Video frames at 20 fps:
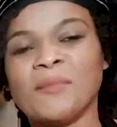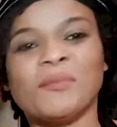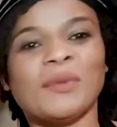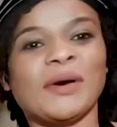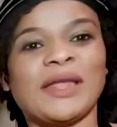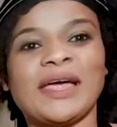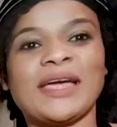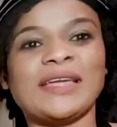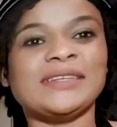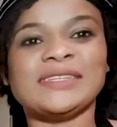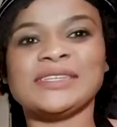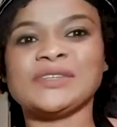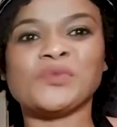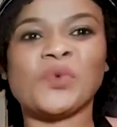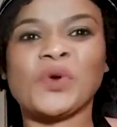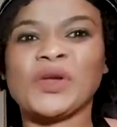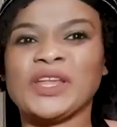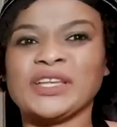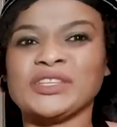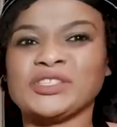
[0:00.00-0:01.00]
but I
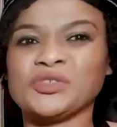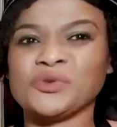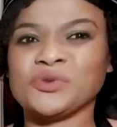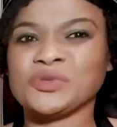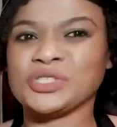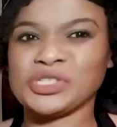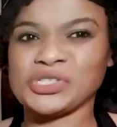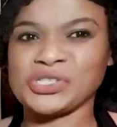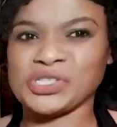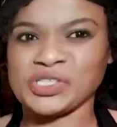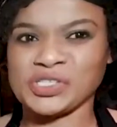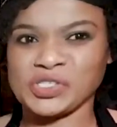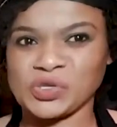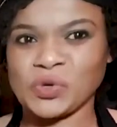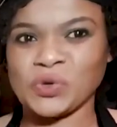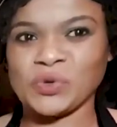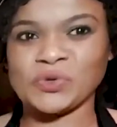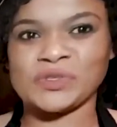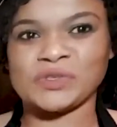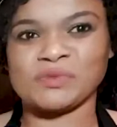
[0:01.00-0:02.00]
didn't want to do just the
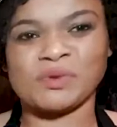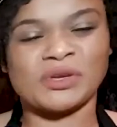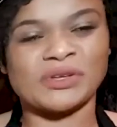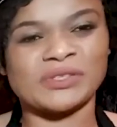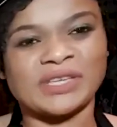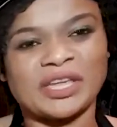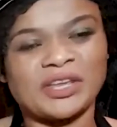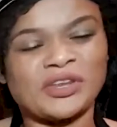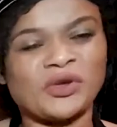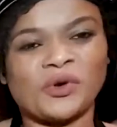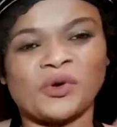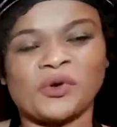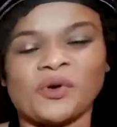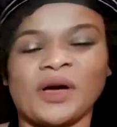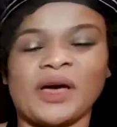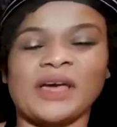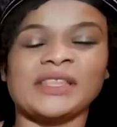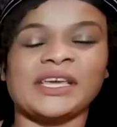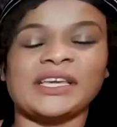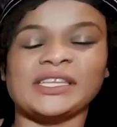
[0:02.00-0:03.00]
sauce because I
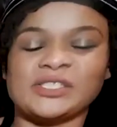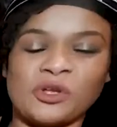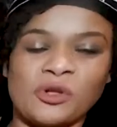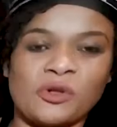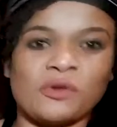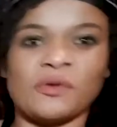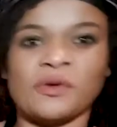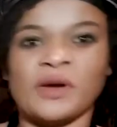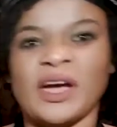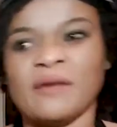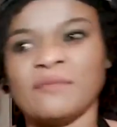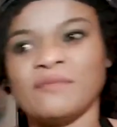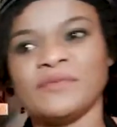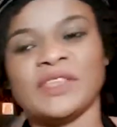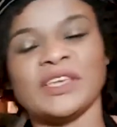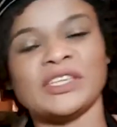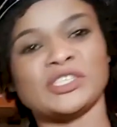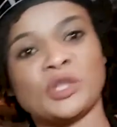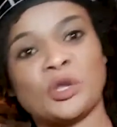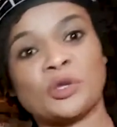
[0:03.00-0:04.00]
know there's
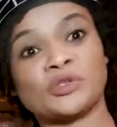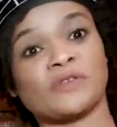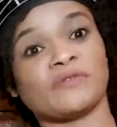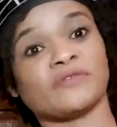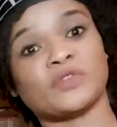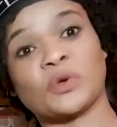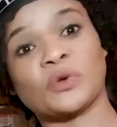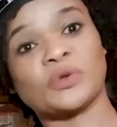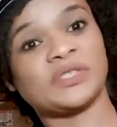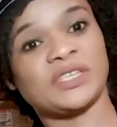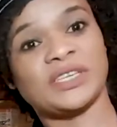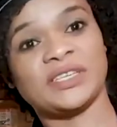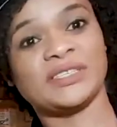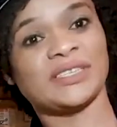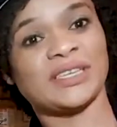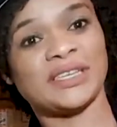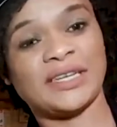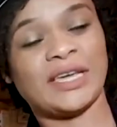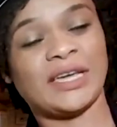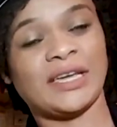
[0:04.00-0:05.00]
loads of
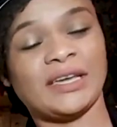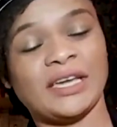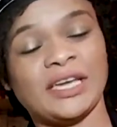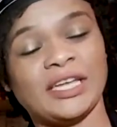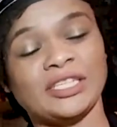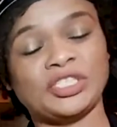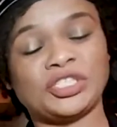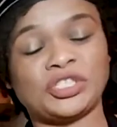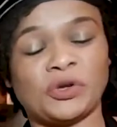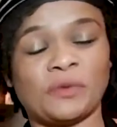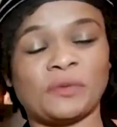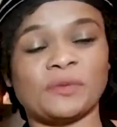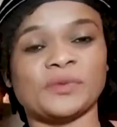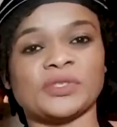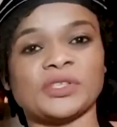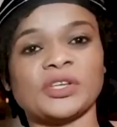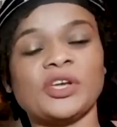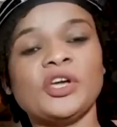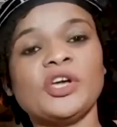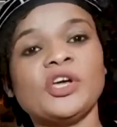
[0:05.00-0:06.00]
sauces in
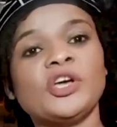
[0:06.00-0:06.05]
shops.